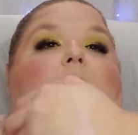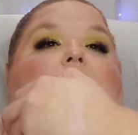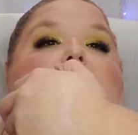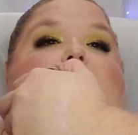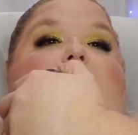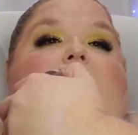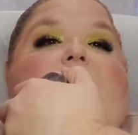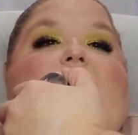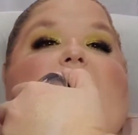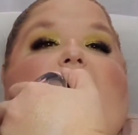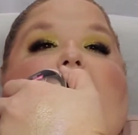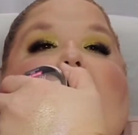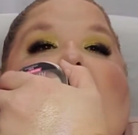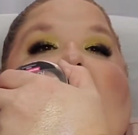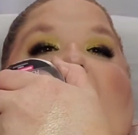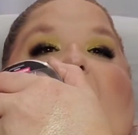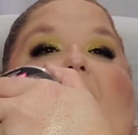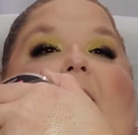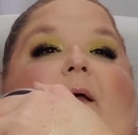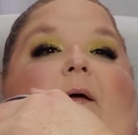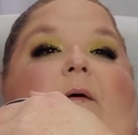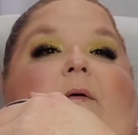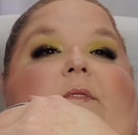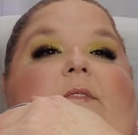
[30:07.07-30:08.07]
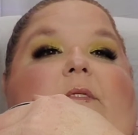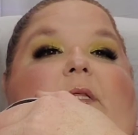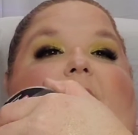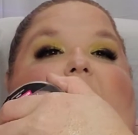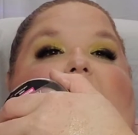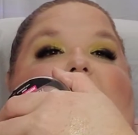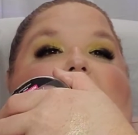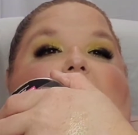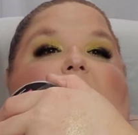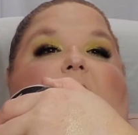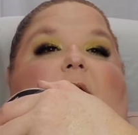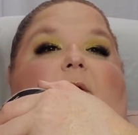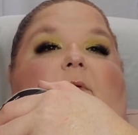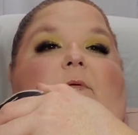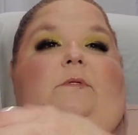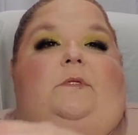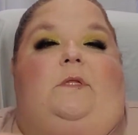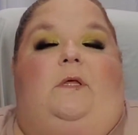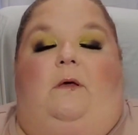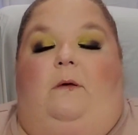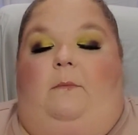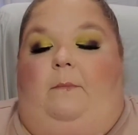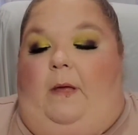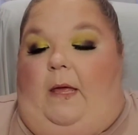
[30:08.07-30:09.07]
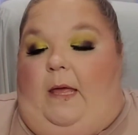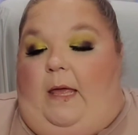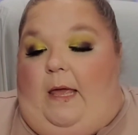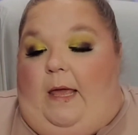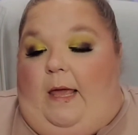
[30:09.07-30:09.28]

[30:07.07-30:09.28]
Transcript: to somebody else that can use them.